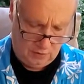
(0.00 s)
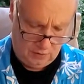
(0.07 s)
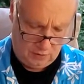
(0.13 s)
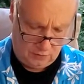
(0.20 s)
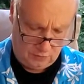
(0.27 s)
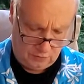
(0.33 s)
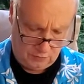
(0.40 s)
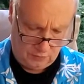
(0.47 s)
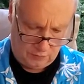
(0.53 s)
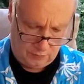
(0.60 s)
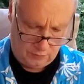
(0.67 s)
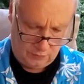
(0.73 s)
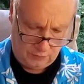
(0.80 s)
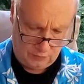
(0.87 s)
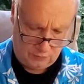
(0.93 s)
and you're
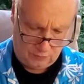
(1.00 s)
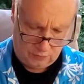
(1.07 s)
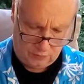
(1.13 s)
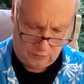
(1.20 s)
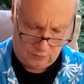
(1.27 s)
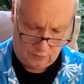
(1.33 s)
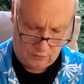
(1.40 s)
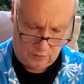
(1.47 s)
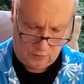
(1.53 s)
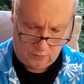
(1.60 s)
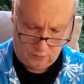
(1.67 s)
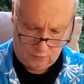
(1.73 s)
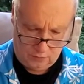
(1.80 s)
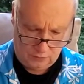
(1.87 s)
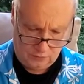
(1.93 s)
supposed to
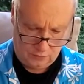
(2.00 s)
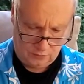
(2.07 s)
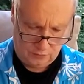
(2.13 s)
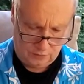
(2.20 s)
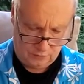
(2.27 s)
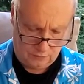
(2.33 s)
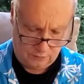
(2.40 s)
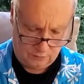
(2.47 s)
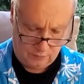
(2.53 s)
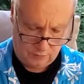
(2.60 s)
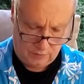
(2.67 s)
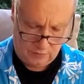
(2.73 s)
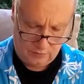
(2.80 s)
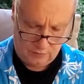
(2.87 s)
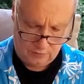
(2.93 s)
undergo this
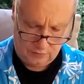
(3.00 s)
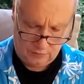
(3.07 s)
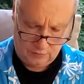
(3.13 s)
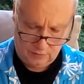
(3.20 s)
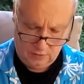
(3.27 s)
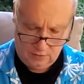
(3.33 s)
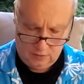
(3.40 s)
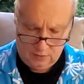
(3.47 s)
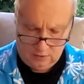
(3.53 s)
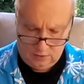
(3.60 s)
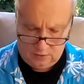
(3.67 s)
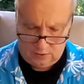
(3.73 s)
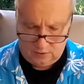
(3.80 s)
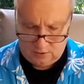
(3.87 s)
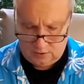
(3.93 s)
transformation.
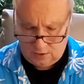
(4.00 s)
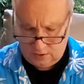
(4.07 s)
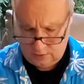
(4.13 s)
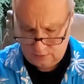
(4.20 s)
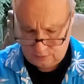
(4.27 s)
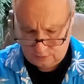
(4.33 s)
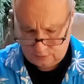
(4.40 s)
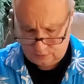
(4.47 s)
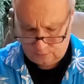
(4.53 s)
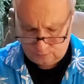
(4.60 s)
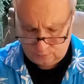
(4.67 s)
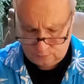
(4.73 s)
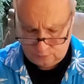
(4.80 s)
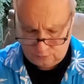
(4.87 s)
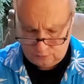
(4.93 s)
And guys,
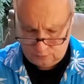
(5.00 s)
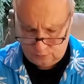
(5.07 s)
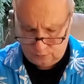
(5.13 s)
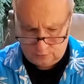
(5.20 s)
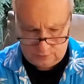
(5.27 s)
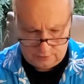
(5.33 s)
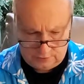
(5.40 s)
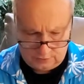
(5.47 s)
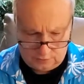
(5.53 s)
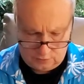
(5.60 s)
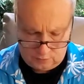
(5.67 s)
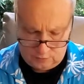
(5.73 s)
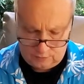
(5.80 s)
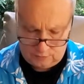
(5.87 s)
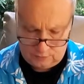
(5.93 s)
would you like
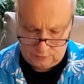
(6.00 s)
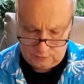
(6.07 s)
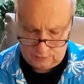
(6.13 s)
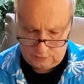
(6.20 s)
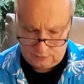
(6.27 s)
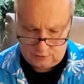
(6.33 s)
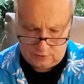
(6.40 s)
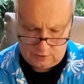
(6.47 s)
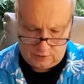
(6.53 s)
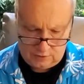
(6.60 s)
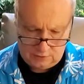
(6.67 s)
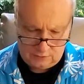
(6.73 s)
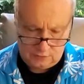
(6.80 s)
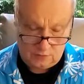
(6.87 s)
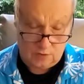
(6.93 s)
tell me if this is the
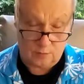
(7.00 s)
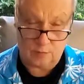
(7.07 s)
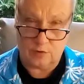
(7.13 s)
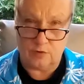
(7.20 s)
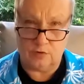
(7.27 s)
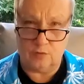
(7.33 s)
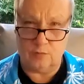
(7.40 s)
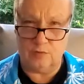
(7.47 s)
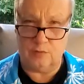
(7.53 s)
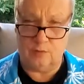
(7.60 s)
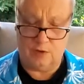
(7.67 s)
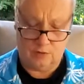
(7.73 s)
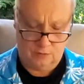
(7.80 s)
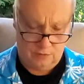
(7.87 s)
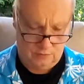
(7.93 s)
case? Could you be
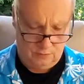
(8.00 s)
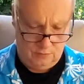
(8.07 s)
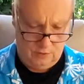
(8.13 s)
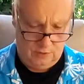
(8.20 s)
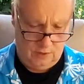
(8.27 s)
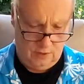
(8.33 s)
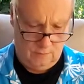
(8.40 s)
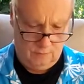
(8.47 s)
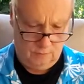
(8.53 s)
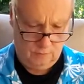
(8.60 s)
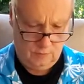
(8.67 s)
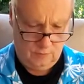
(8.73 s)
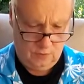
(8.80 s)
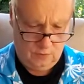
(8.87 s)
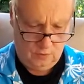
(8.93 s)
married right now?
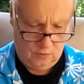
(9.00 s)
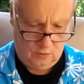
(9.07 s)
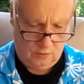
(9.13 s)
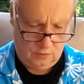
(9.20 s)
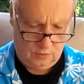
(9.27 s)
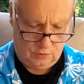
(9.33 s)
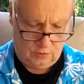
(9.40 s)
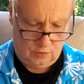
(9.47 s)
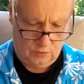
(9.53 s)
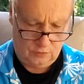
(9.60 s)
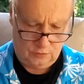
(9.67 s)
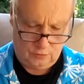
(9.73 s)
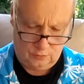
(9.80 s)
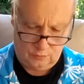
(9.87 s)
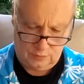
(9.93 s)
Or in a
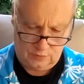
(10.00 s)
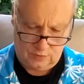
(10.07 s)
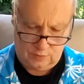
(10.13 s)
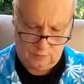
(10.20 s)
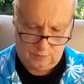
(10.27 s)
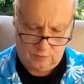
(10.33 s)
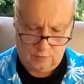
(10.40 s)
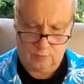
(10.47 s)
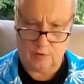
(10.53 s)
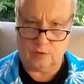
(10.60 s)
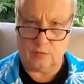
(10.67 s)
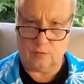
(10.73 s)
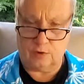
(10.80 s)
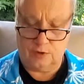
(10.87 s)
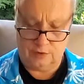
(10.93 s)
long-term, stable, committed
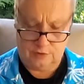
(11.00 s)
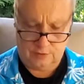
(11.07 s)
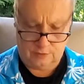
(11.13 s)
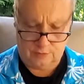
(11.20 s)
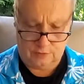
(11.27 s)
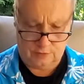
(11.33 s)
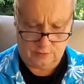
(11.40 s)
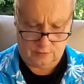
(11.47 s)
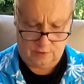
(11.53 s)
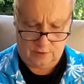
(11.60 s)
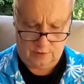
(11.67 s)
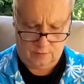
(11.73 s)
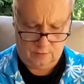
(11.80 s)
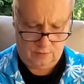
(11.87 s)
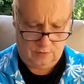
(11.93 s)
relationship that's
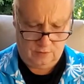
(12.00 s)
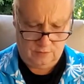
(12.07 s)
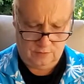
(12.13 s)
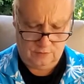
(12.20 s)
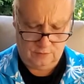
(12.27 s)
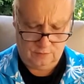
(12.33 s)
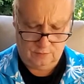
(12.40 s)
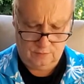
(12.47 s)
like a marriage?